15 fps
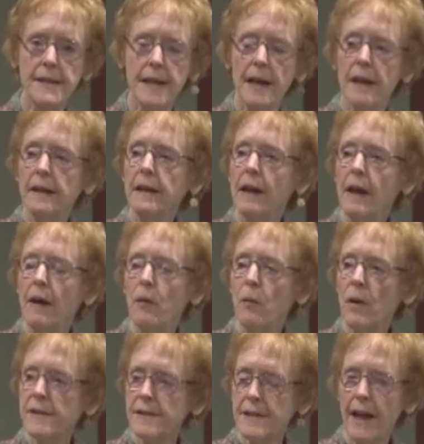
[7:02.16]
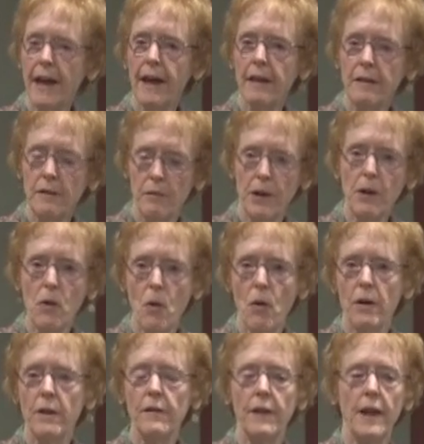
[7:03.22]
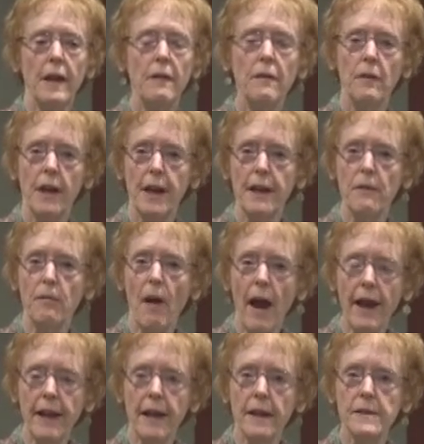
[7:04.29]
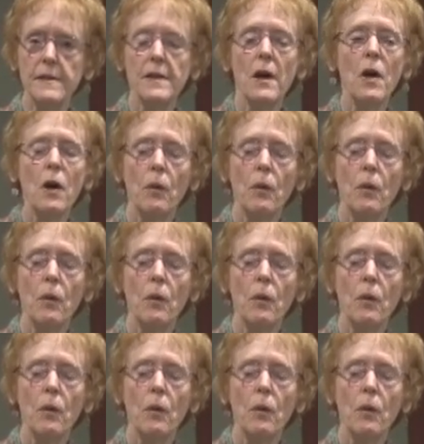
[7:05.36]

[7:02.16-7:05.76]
then, once they had recorded any write-ins,